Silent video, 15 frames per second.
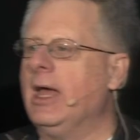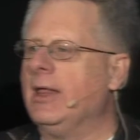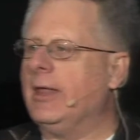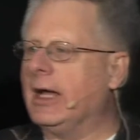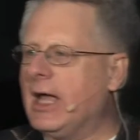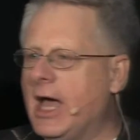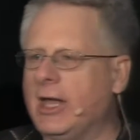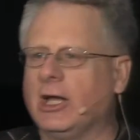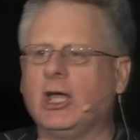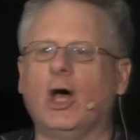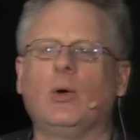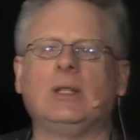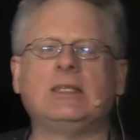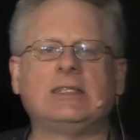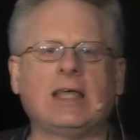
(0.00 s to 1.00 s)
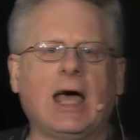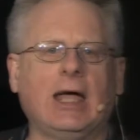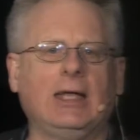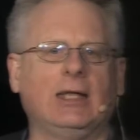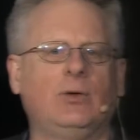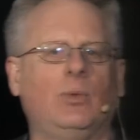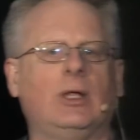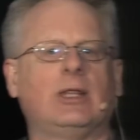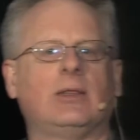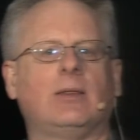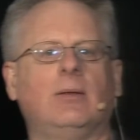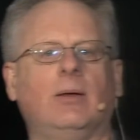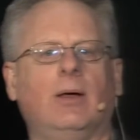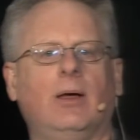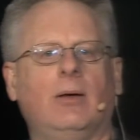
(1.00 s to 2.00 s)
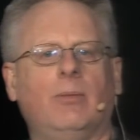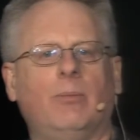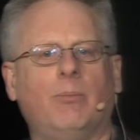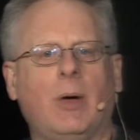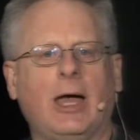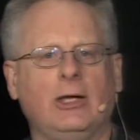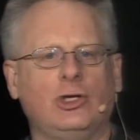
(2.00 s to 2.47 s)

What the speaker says: That kind of coincided with my